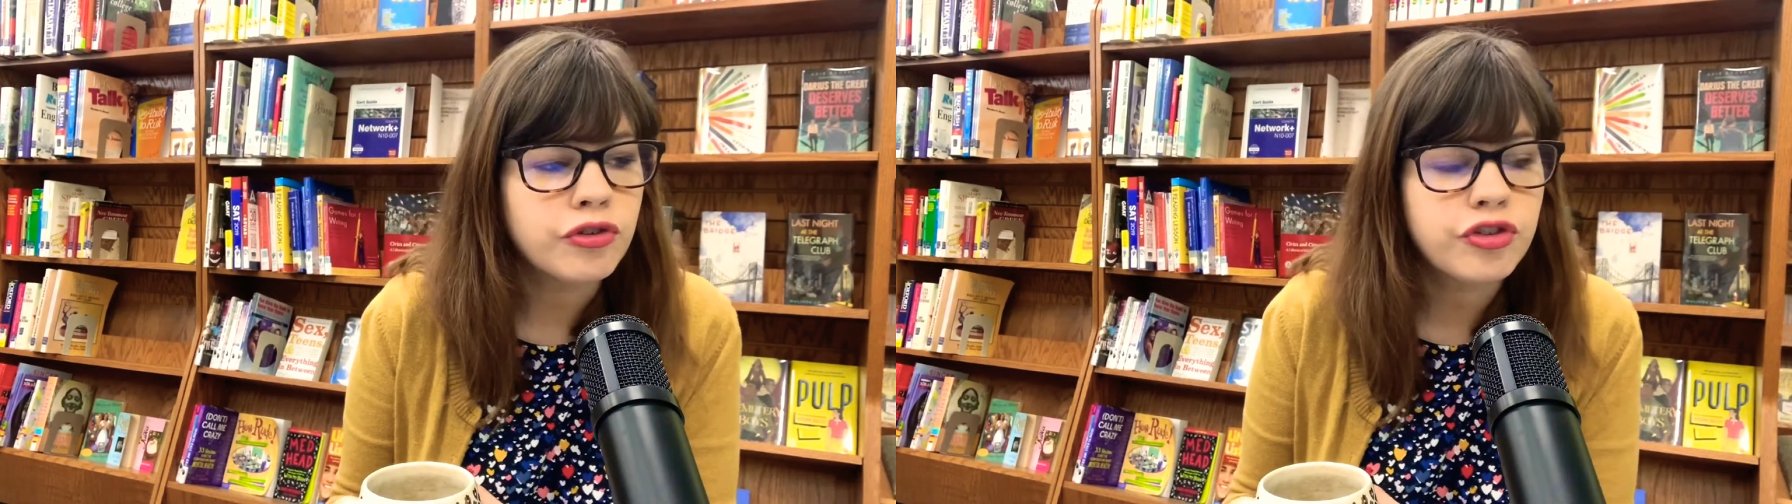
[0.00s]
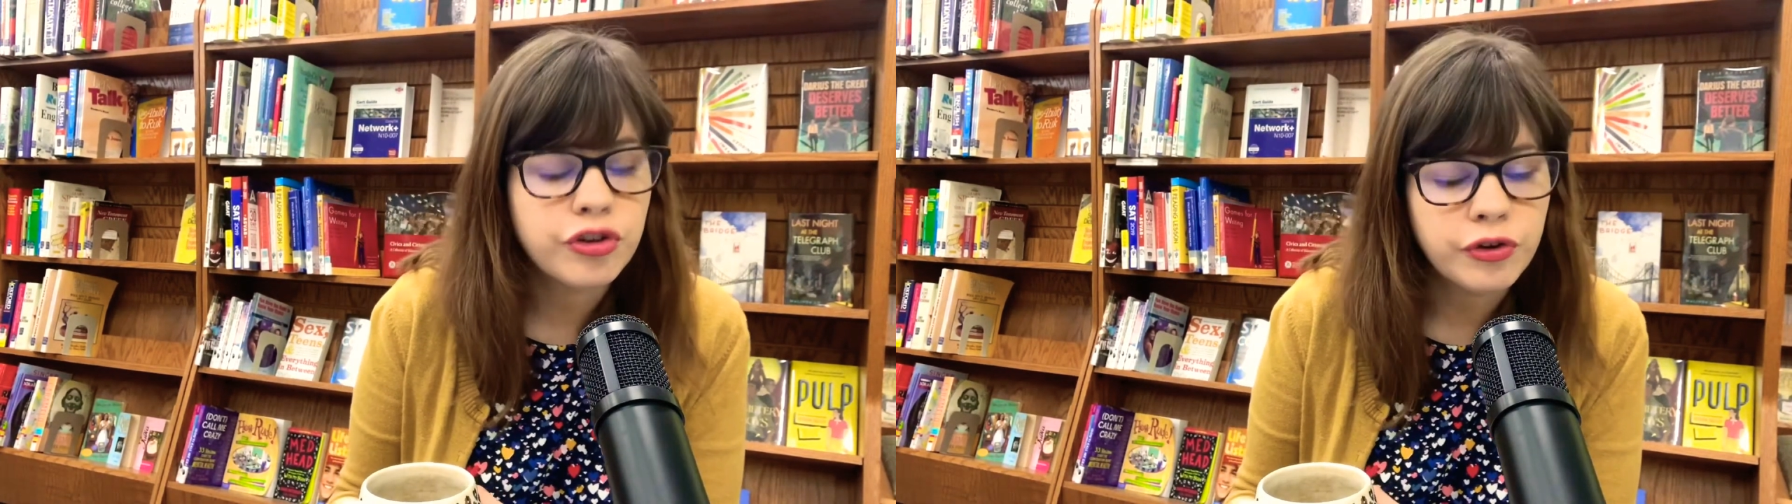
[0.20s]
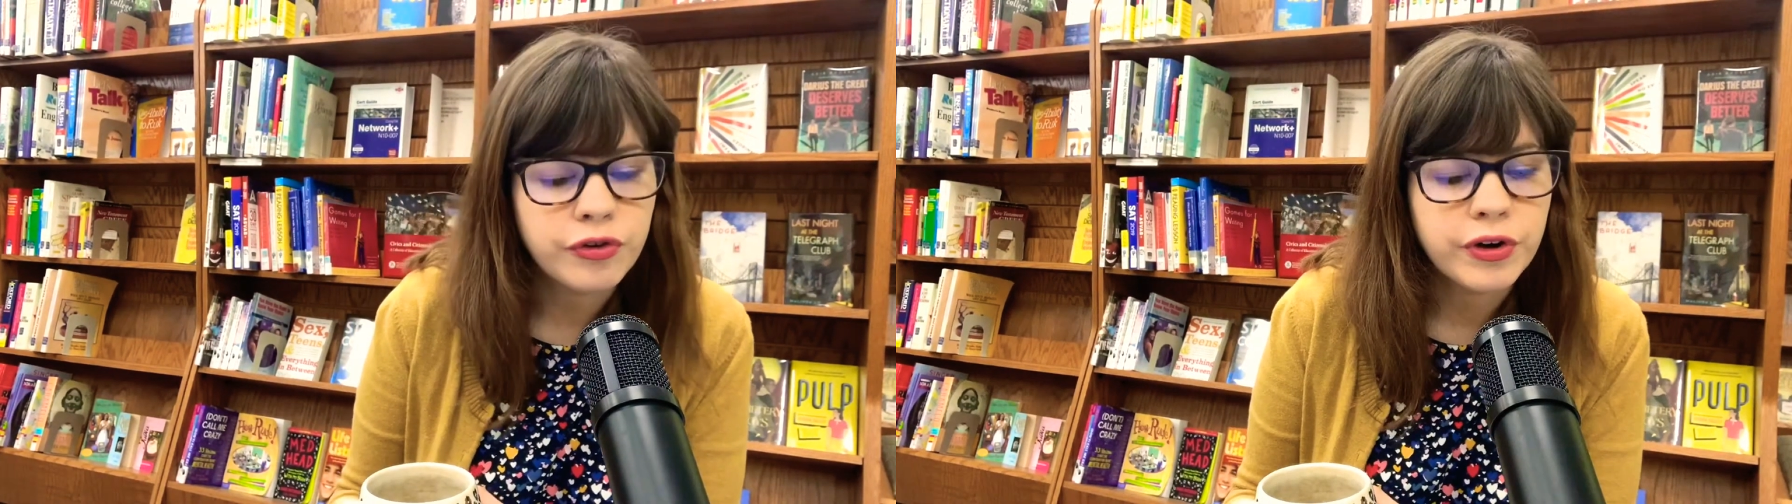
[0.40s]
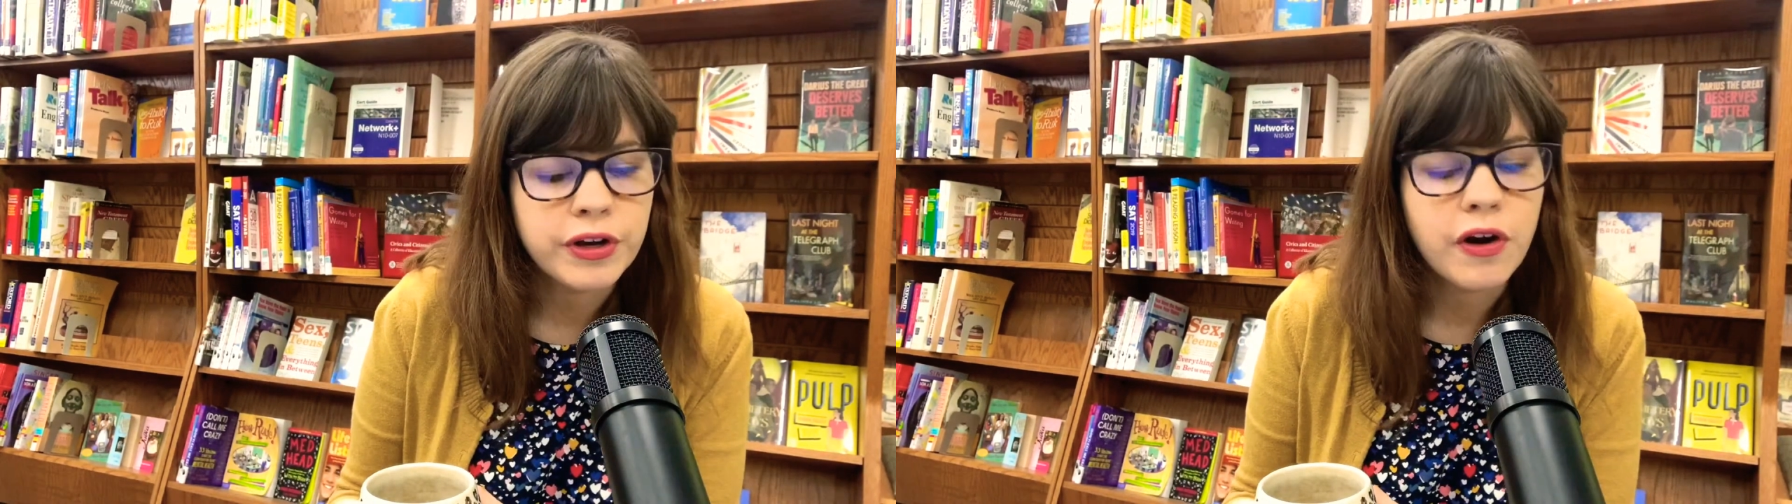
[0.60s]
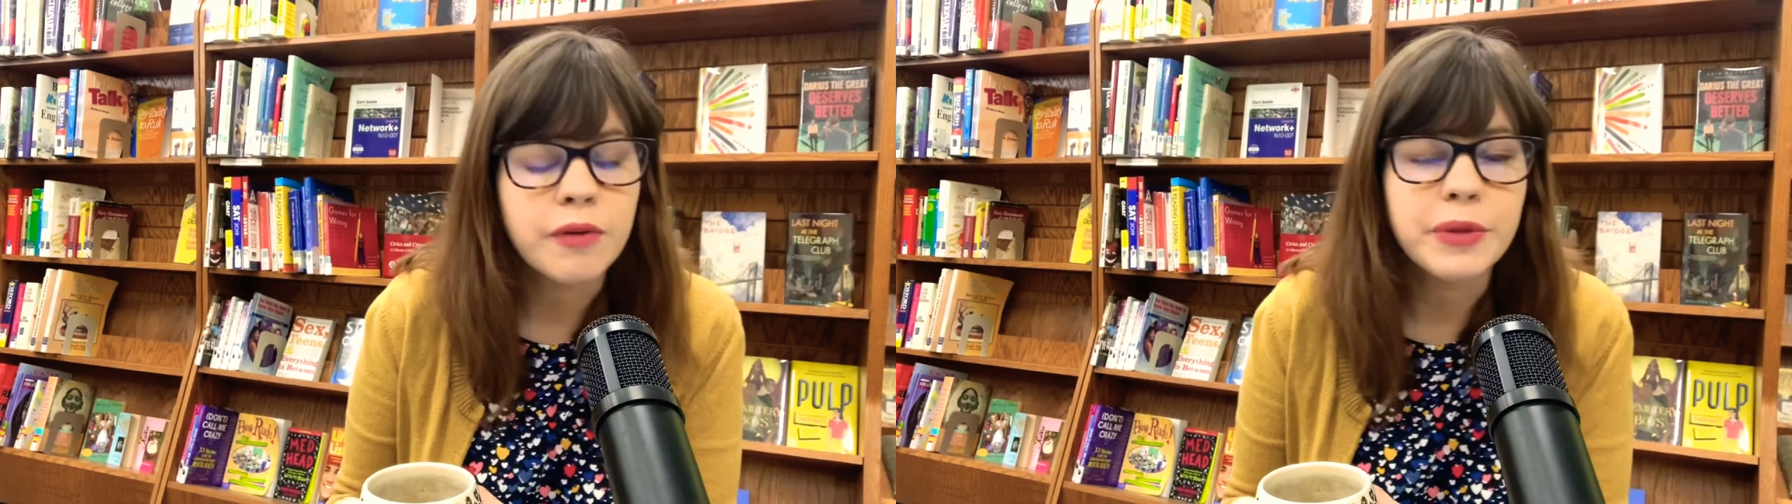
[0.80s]

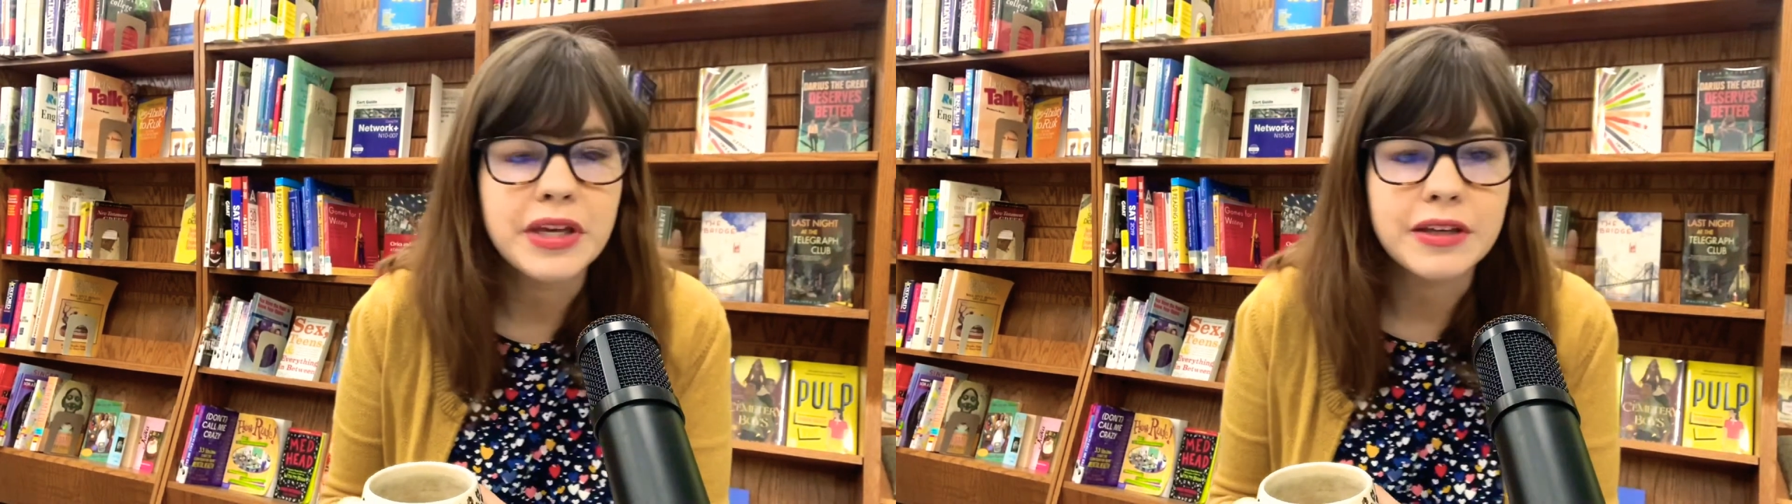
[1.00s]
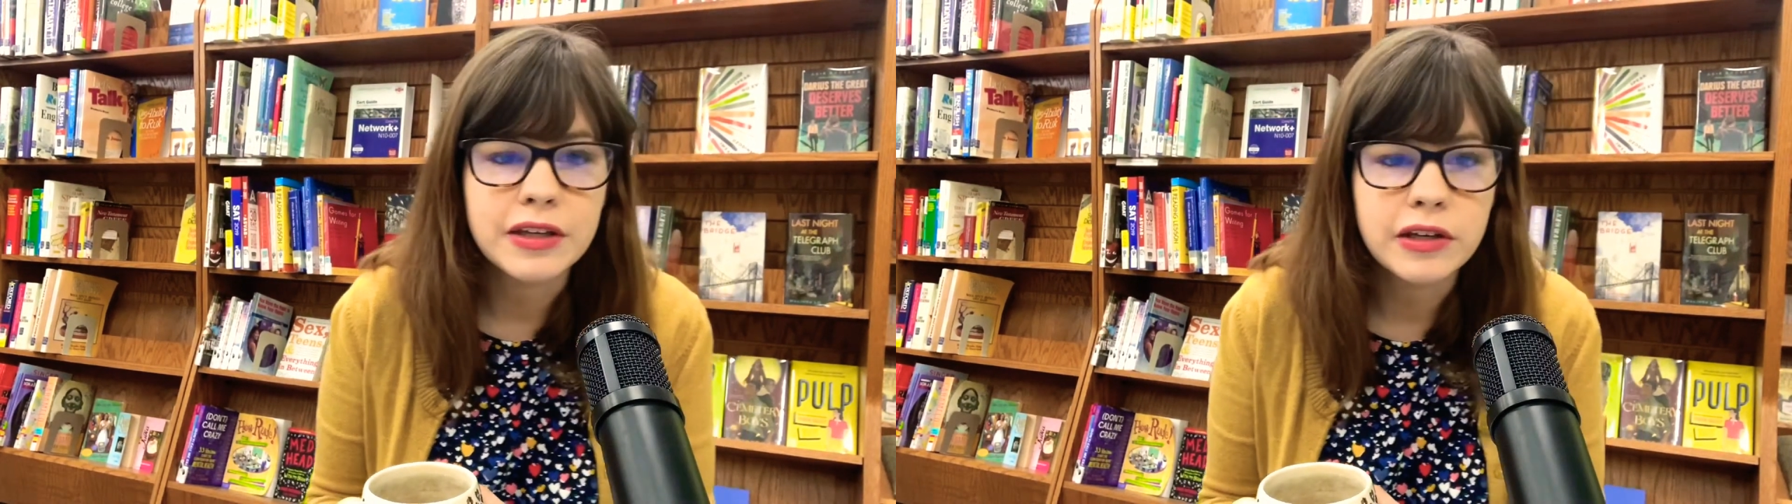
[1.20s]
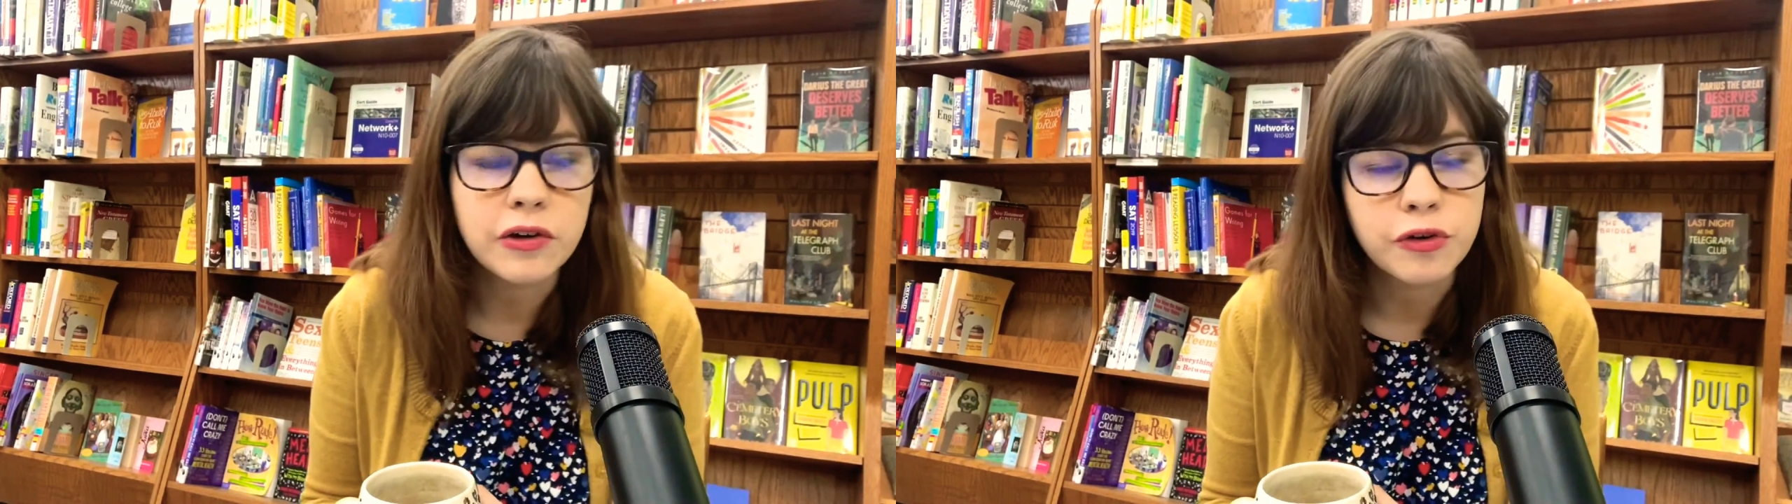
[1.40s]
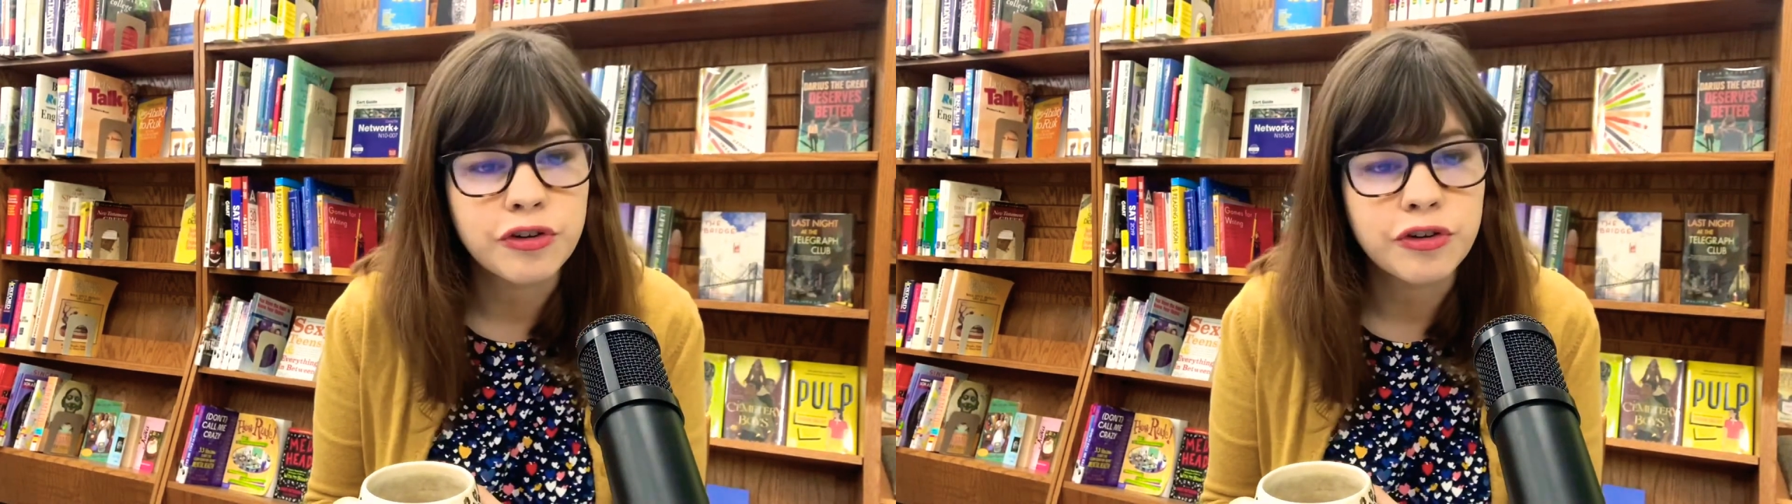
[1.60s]
children are being killed